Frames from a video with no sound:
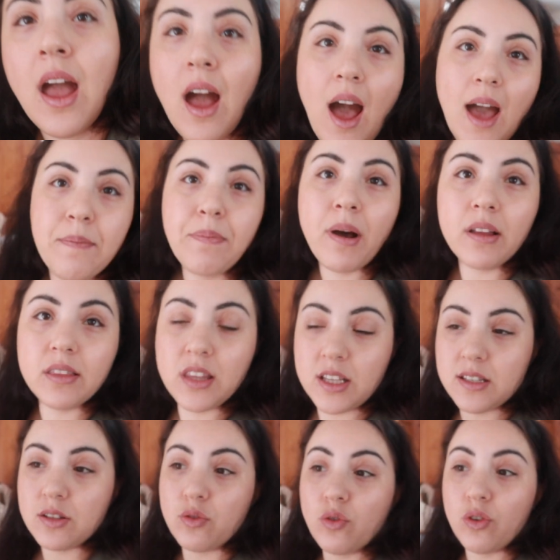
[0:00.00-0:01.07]
I bought
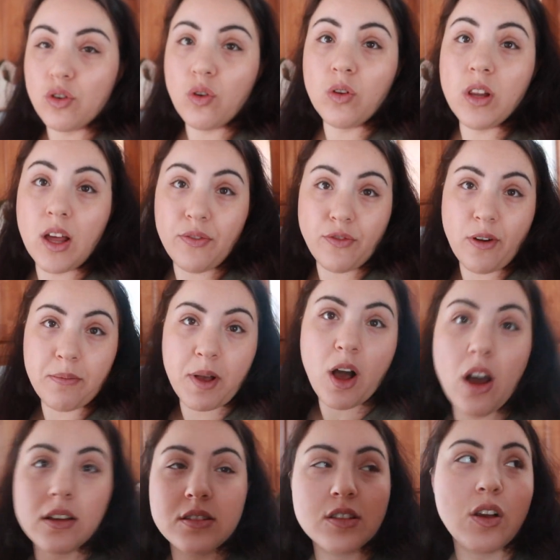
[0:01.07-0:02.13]
this granola from
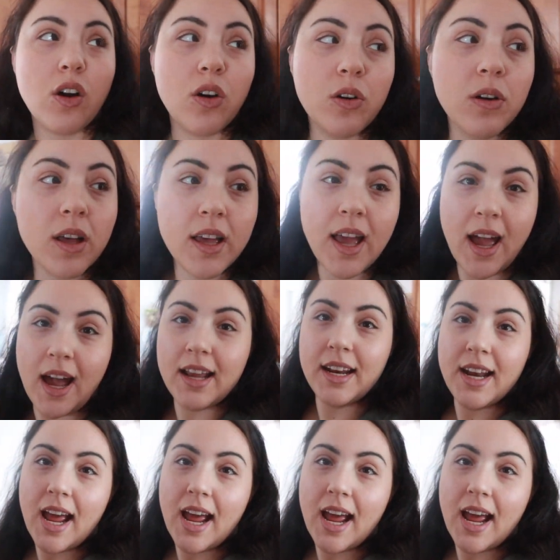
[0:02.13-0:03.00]
Costco, and it